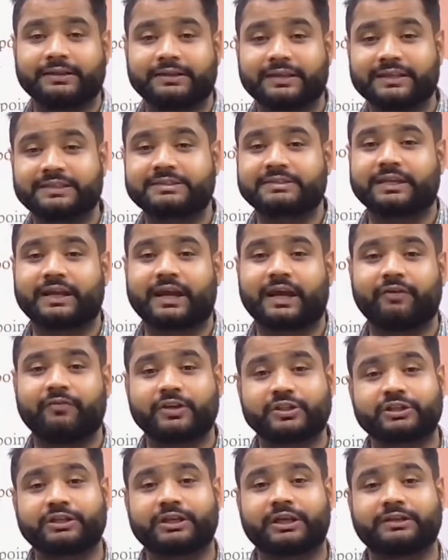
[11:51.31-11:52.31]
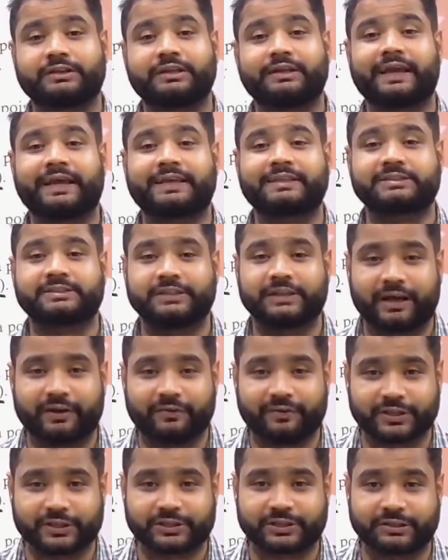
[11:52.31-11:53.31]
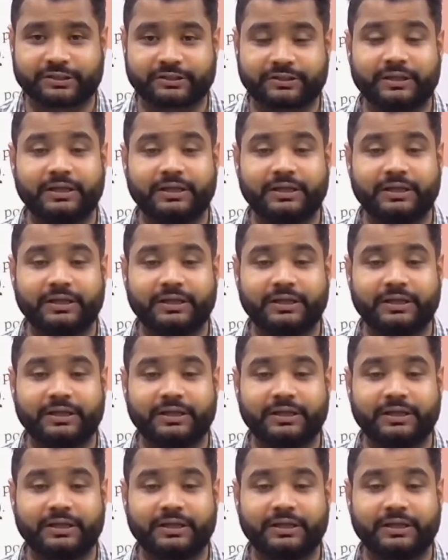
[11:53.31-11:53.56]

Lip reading: this derivation and the next derivation,